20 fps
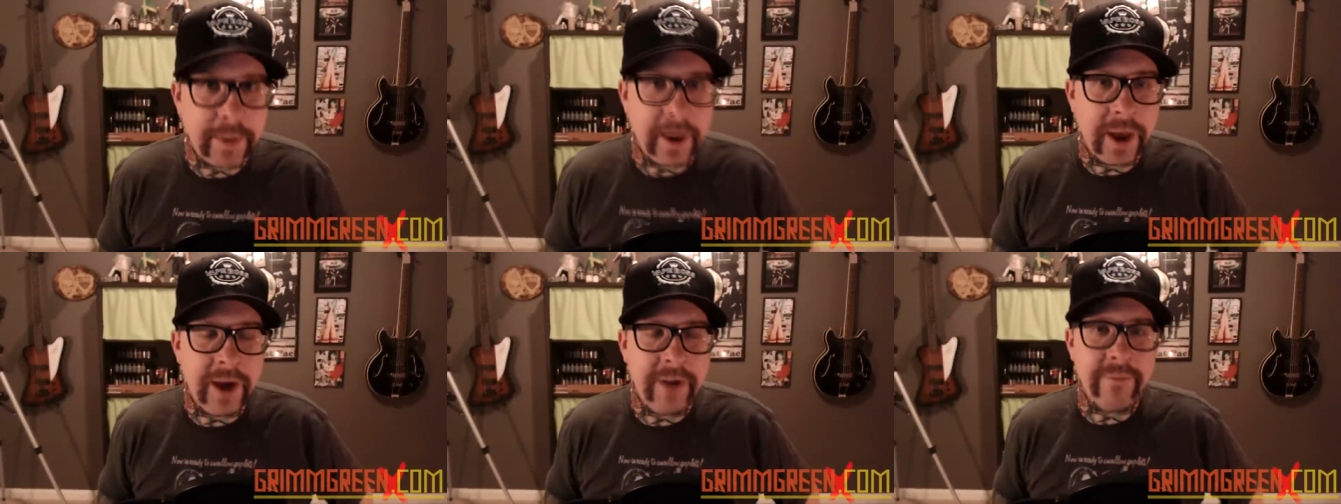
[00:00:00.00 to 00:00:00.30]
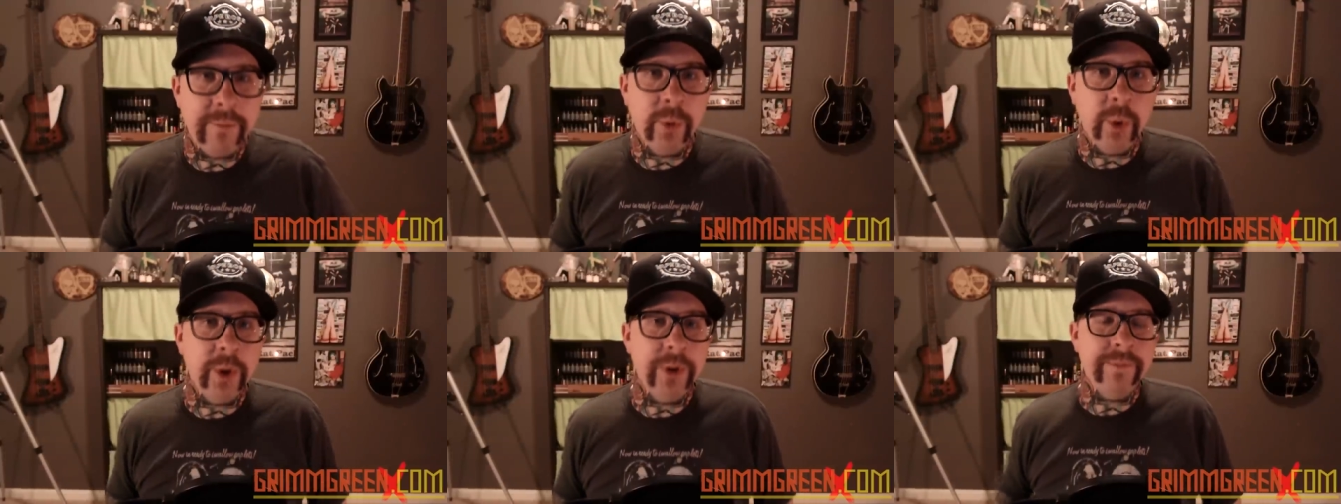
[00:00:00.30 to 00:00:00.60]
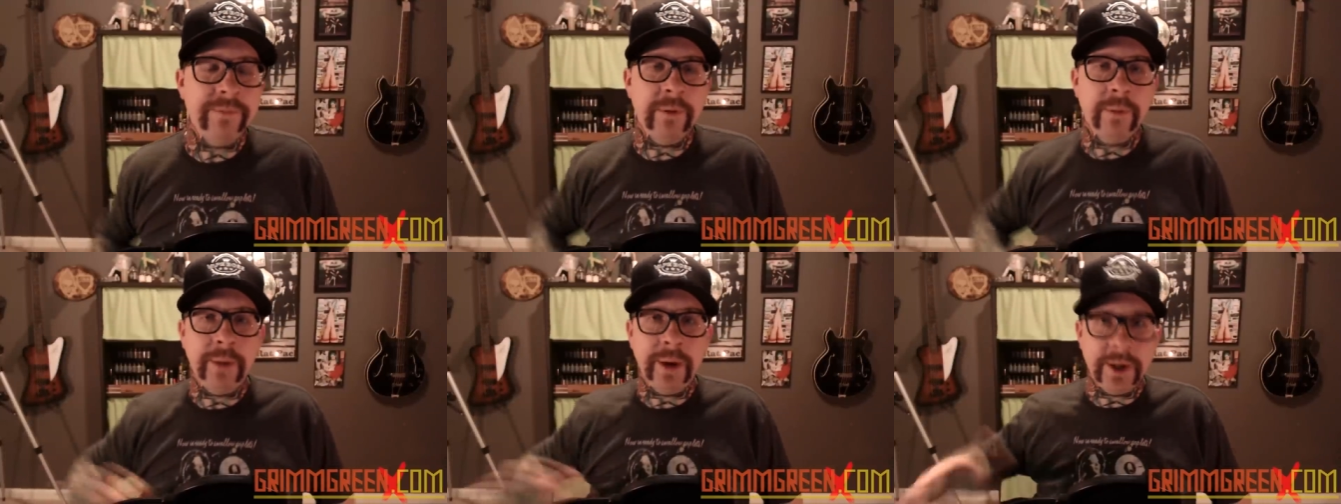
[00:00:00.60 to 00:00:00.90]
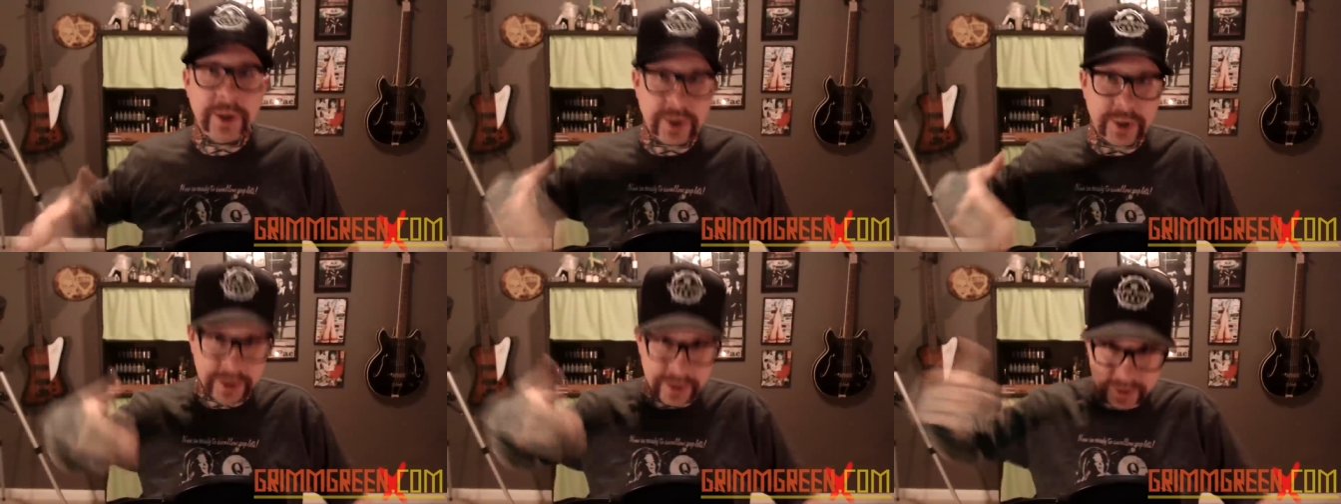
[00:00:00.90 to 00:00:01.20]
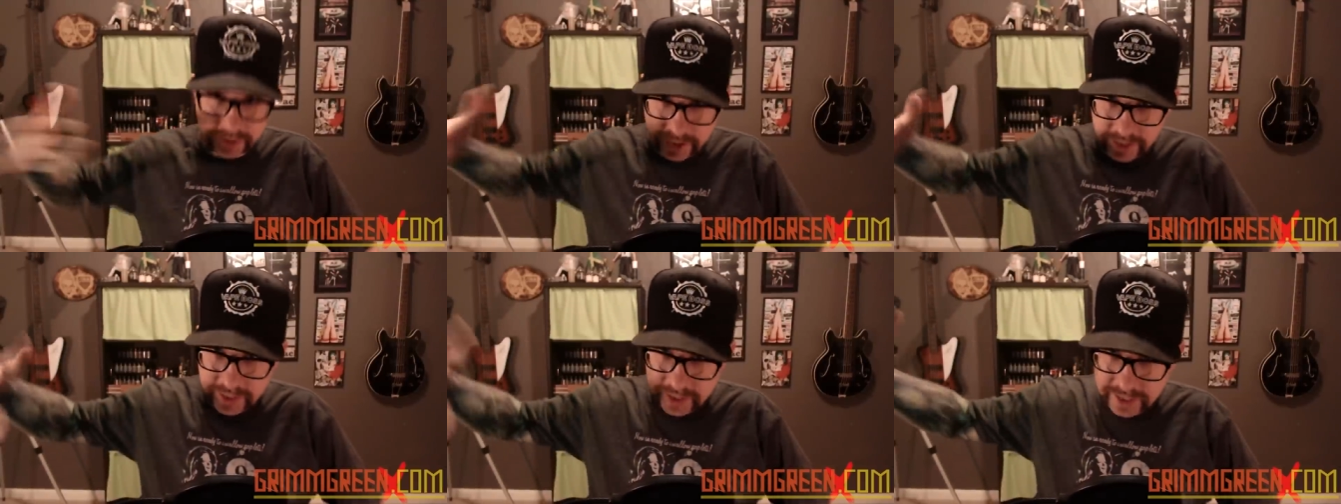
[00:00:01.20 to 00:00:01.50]
I'll have more
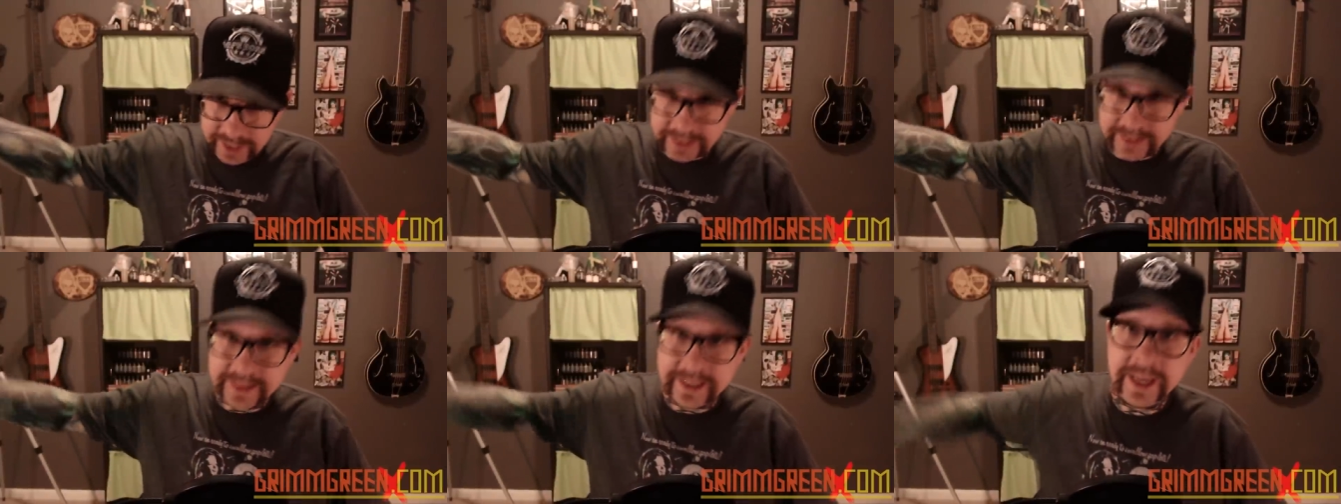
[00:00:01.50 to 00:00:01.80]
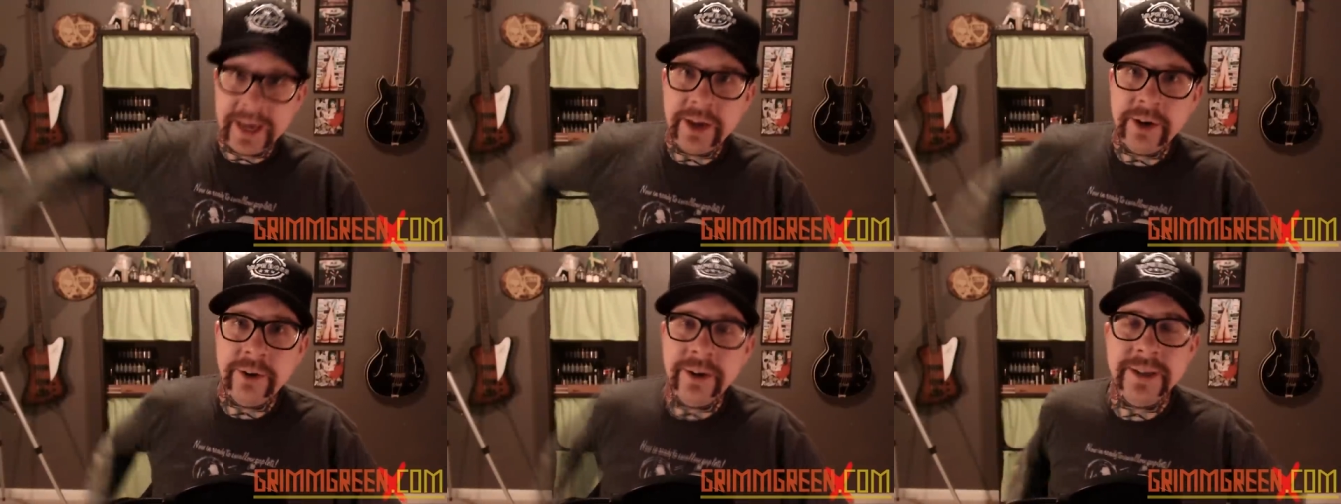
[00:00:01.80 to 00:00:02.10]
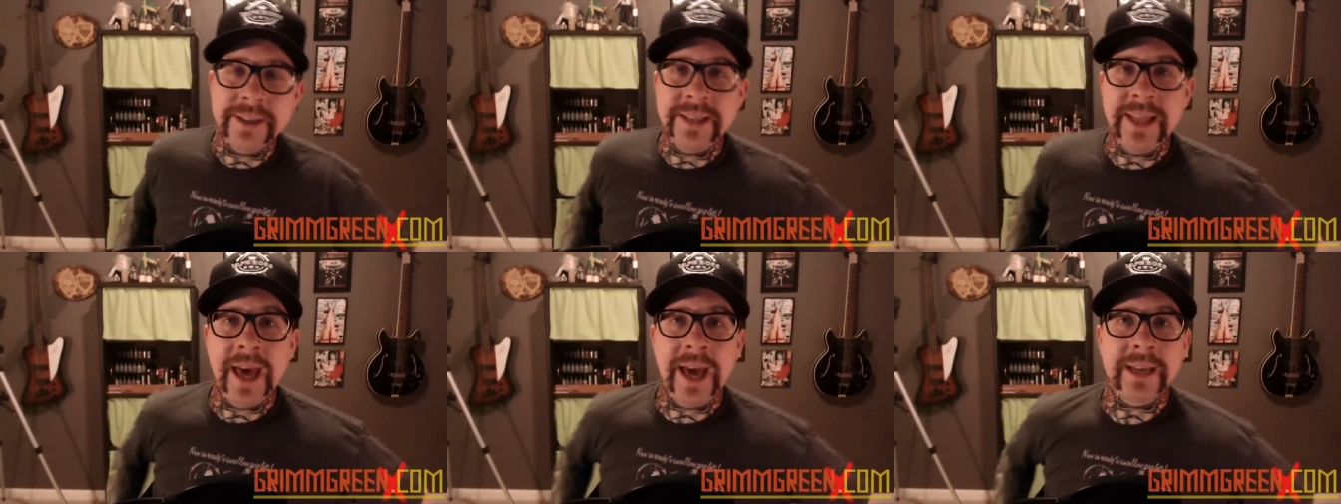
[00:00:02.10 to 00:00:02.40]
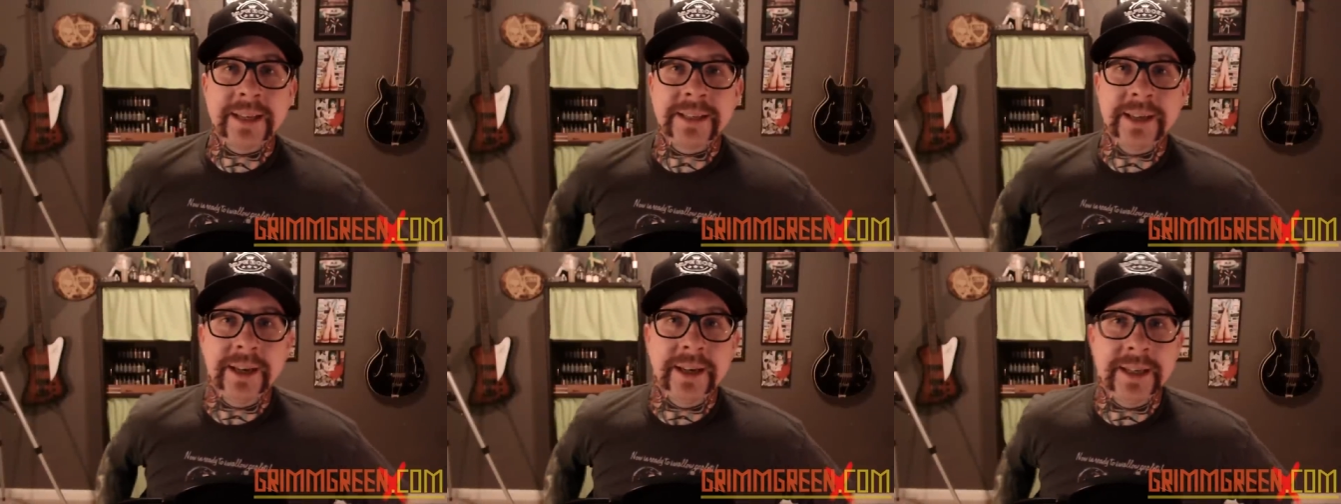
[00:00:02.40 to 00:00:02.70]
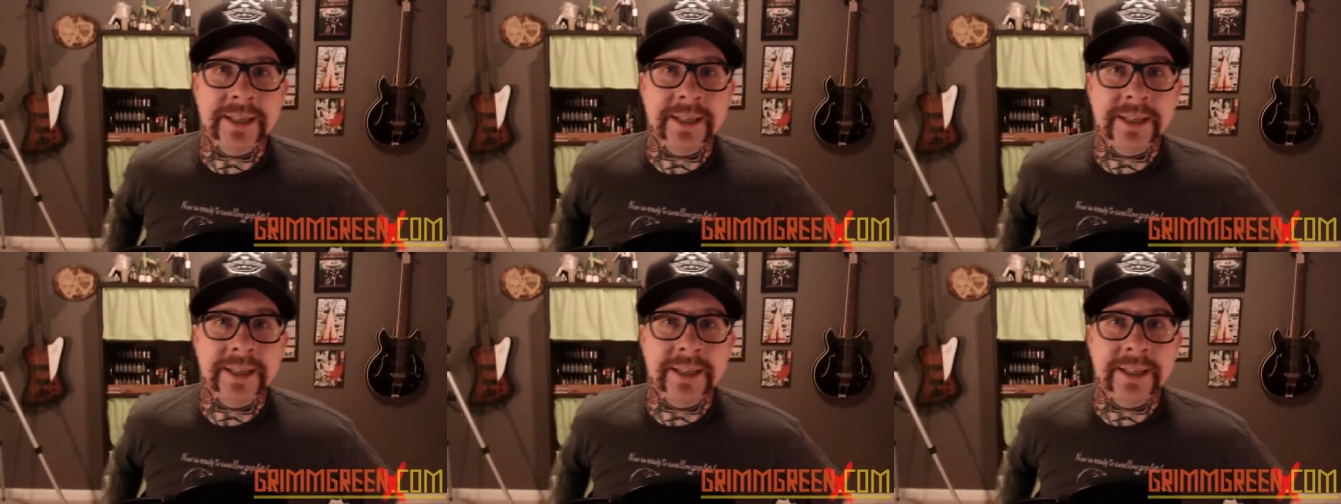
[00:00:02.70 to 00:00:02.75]
information later as that uh,